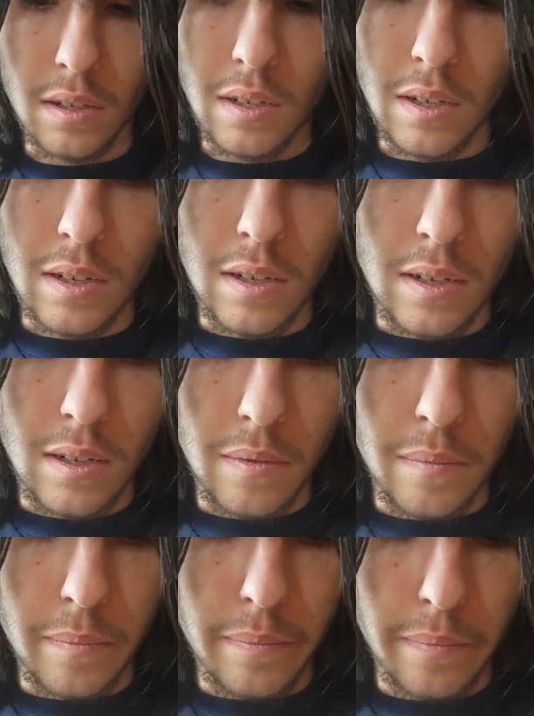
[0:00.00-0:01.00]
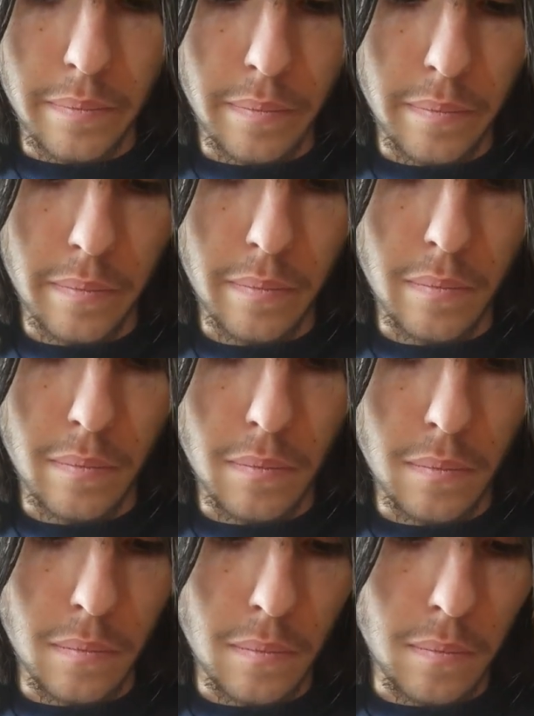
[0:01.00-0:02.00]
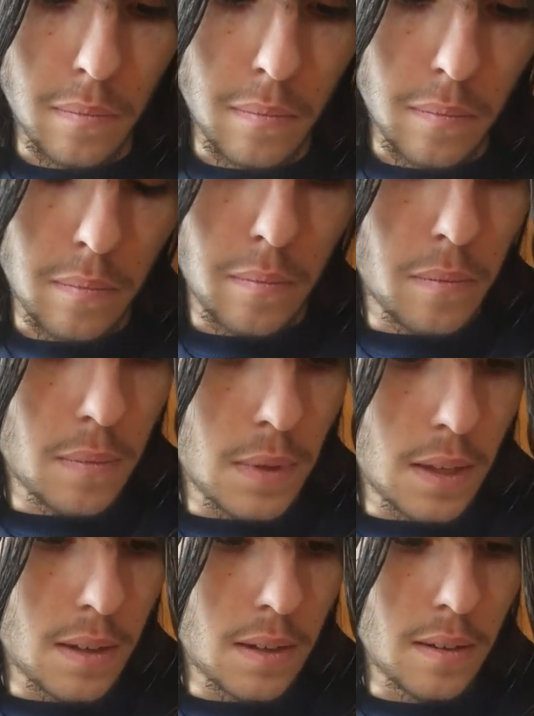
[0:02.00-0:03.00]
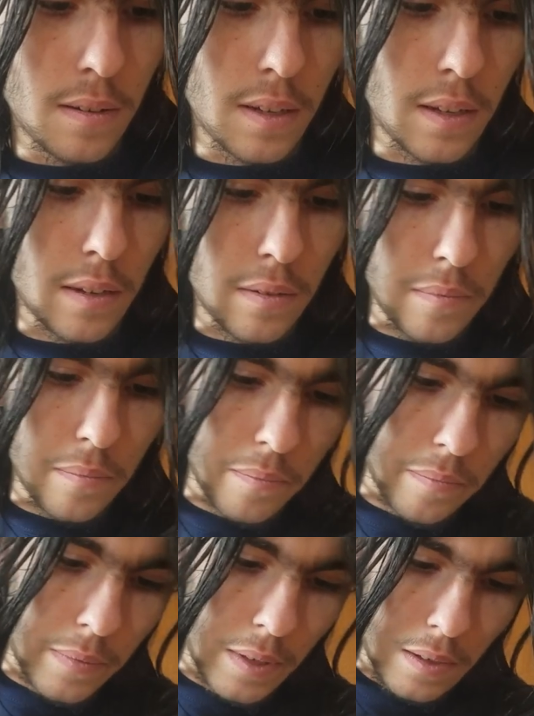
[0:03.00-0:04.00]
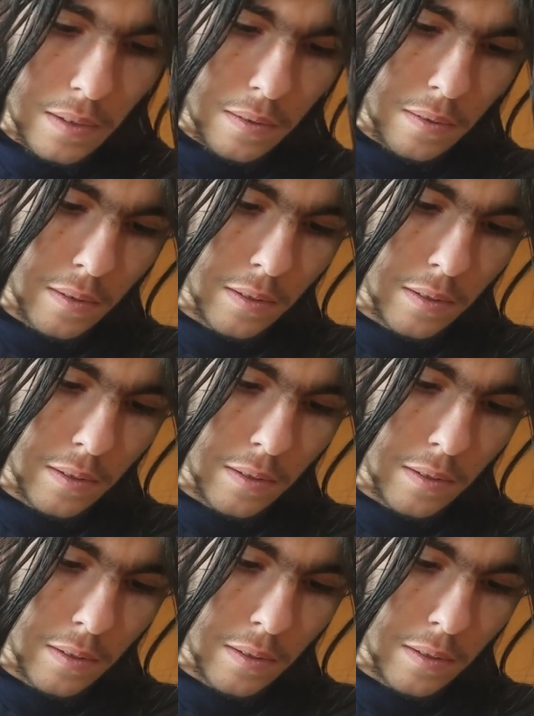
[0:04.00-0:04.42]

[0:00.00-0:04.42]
(silence)